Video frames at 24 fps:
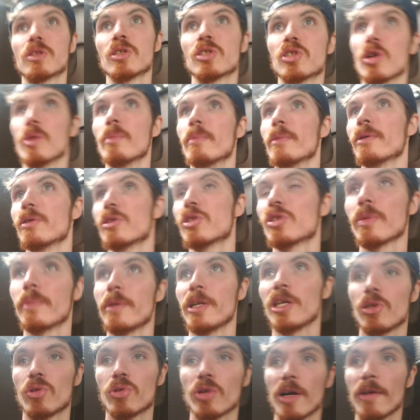so
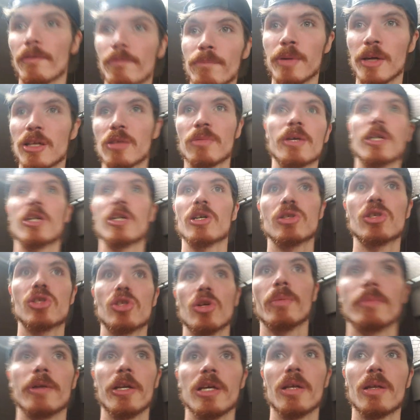many draft picks, because
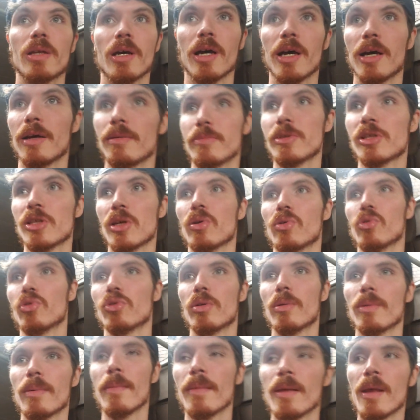so many times, you know,
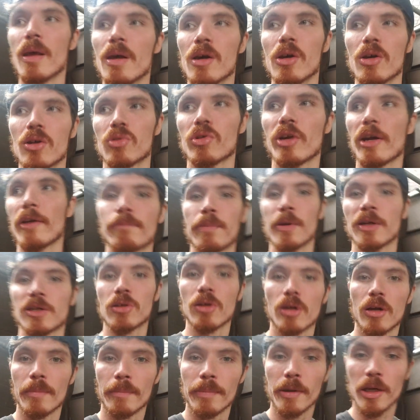draft
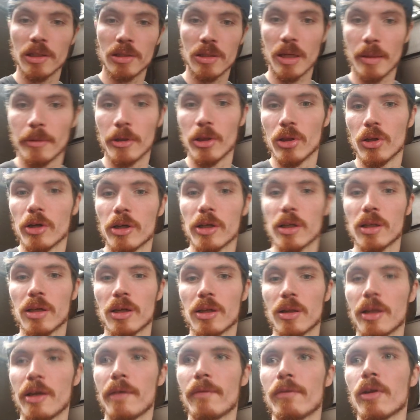picks are a bust. I mean, look at the
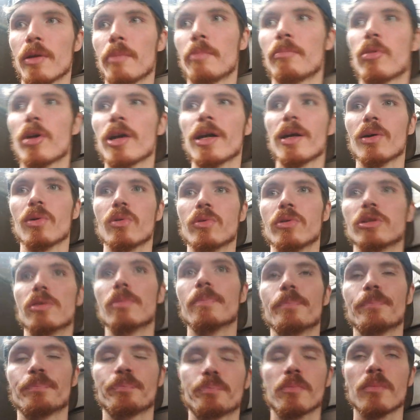Cleveland Browns.
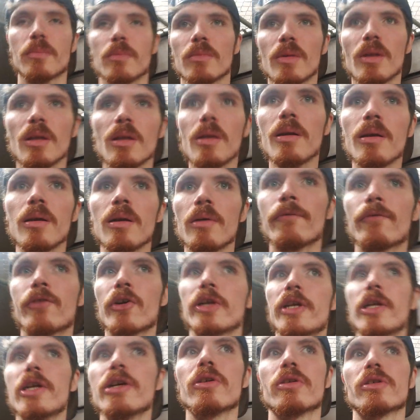For
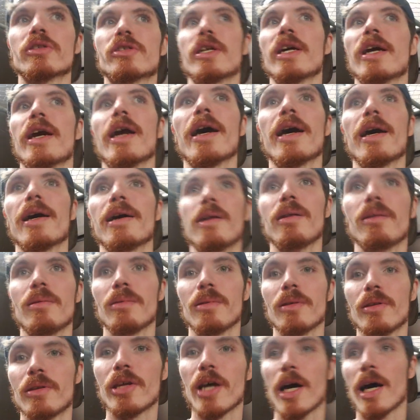years, they had
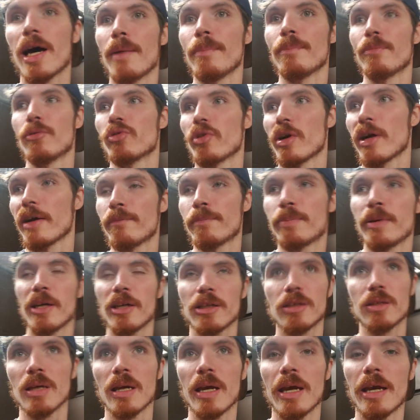top draft
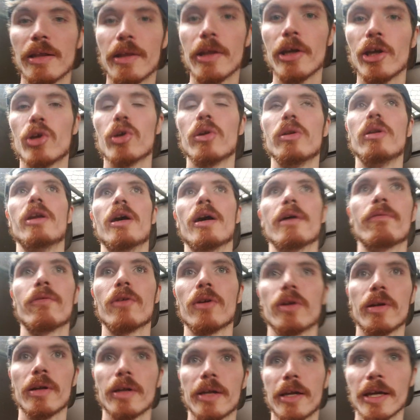picks, and they could
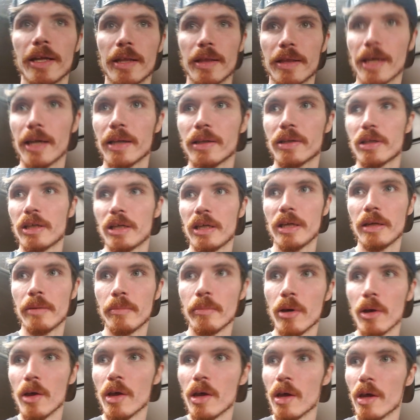never get that team